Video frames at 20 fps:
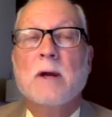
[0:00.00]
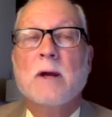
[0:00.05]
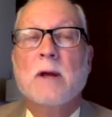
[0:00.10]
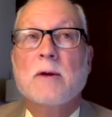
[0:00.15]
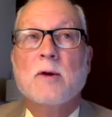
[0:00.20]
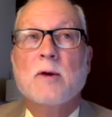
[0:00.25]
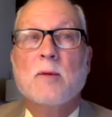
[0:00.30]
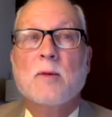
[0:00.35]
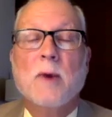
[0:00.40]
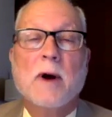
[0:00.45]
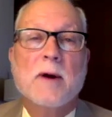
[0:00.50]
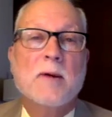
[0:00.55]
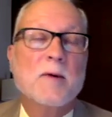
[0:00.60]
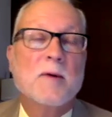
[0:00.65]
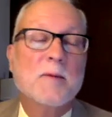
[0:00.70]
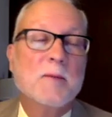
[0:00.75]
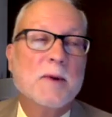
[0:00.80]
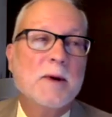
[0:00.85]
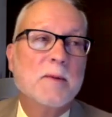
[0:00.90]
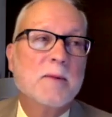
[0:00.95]
You might
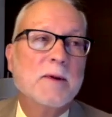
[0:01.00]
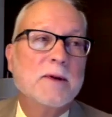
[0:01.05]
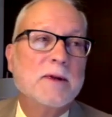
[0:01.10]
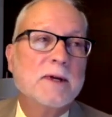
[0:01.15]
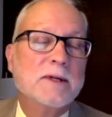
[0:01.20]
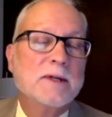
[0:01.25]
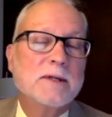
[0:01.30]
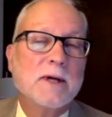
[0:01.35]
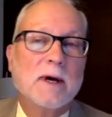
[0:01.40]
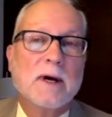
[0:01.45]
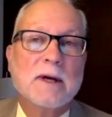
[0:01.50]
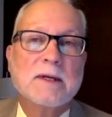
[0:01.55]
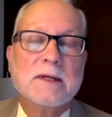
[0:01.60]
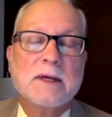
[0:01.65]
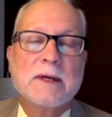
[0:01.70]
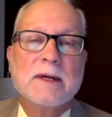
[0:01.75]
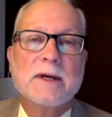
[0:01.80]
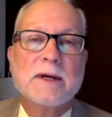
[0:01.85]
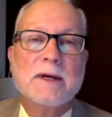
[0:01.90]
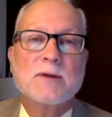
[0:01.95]
remember that
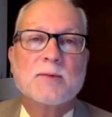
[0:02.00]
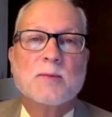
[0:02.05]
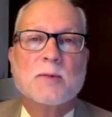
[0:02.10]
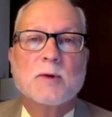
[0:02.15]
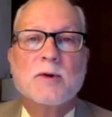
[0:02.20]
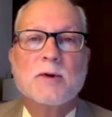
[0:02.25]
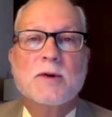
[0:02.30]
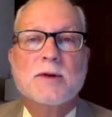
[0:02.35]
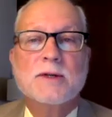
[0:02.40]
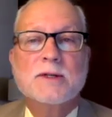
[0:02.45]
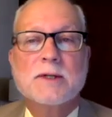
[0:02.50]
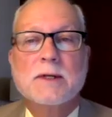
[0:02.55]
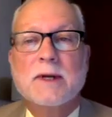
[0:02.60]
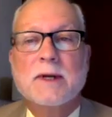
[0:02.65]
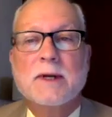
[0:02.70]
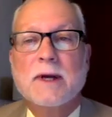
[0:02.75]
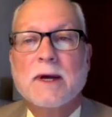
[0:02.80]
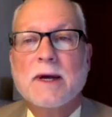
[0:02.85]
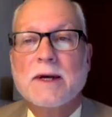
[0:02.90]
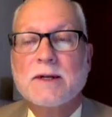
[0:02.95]
Dante has Brutus
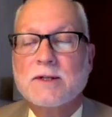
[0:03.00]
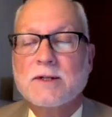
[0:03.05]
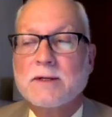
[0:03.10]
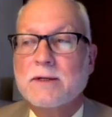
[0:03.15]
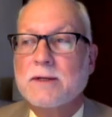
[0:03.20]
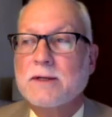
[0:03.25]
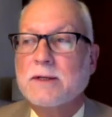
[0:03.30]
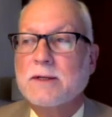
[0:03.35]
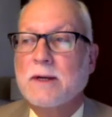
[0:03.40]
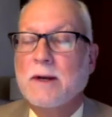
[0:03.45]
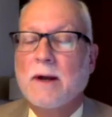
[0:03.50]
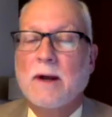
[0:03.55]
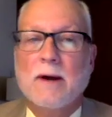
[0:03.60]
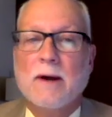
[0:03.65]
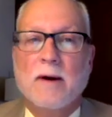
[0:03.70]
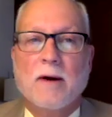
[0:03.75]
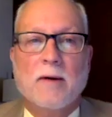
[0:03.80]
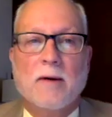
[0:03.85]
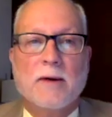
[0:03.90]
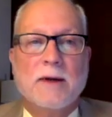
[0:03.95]
and Cassius
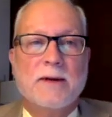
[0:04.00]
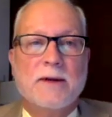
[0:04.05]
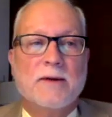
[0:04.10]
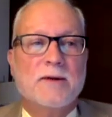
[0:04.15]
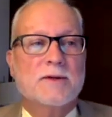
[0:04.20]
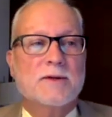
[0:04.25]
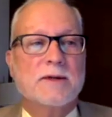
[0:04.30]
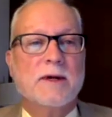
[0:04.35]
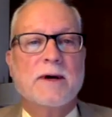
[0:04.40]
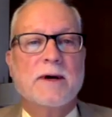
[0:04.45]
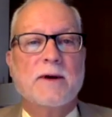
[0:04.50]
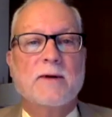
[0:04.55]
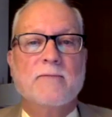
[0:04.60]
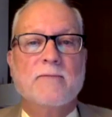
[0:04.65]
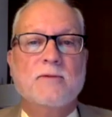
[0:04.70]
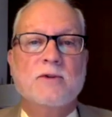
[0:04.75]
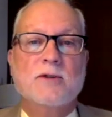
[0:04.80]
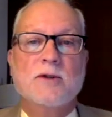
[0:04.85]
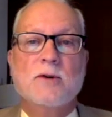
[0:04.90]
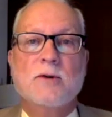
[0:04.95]
on either side
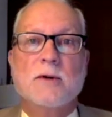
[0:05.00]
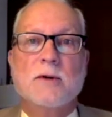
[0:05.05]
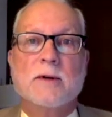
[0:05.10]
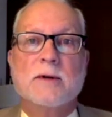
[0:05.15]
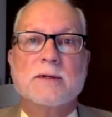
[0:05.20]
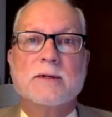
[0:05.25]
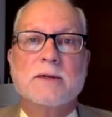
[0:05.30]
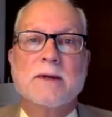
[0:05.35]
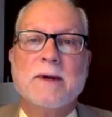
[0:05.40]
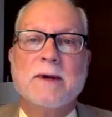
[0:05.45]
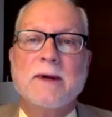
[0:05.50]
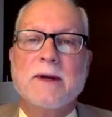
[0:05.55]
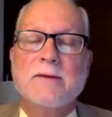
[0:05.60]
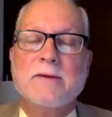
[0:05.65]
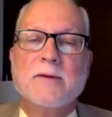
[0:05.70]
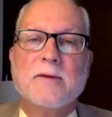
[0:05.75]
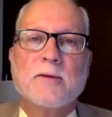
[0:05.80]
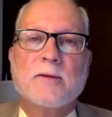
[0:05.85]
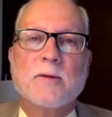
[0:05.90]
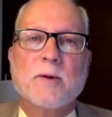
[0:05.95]
of Judas in
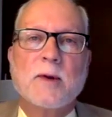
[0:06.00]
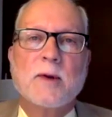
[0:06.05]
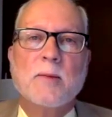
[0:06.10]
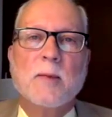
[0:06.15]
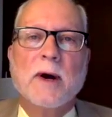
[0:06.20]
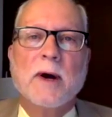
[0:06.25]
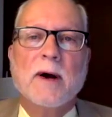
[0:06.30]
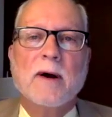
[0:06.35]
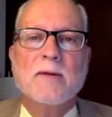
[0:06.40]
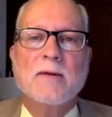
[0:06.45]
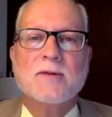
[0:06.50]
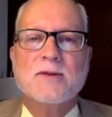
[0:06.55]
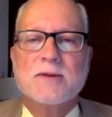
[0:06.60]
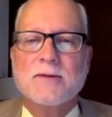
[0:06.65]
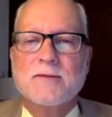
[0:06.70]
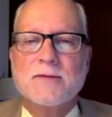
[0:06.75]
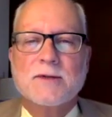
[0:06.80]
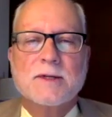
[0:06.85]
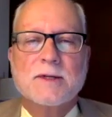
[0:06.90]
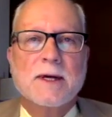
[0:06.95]
the 3 mouths
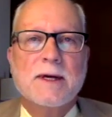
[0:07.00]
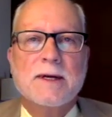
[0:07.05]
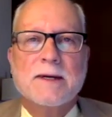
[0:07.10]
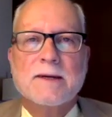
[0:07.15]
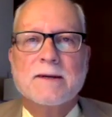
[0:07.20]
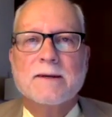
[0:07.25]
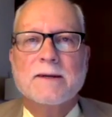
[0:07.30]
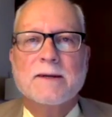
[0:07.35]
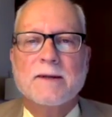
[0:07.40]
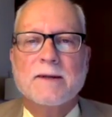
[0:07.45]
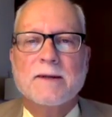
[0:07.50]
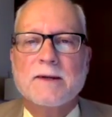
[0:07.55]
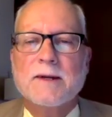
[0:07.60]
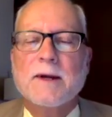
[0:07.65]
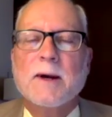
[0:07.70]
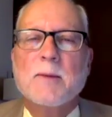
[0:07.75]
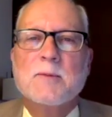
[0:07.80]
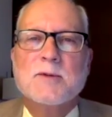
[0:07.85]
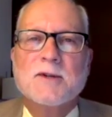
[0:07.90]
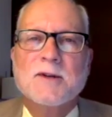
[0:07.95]
of Satan and the
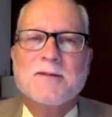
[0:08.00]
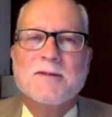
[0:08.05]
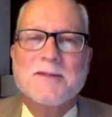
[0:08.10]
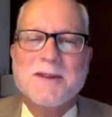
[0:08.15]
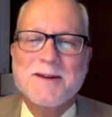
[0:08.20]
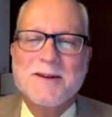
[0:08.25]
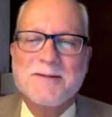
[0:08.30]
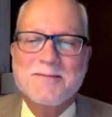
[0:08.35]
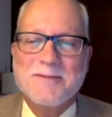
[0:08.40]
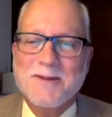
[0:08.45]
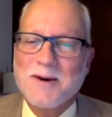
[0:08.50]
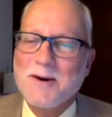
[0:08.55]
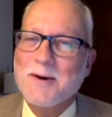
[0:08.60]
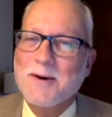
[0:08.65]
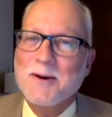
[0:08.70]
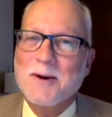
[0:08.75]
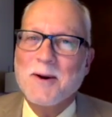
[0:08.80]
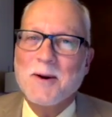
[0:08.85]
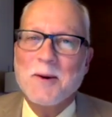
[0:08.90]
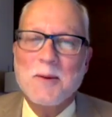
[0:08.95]
depths of the
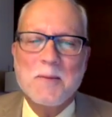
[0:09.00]
Inferno.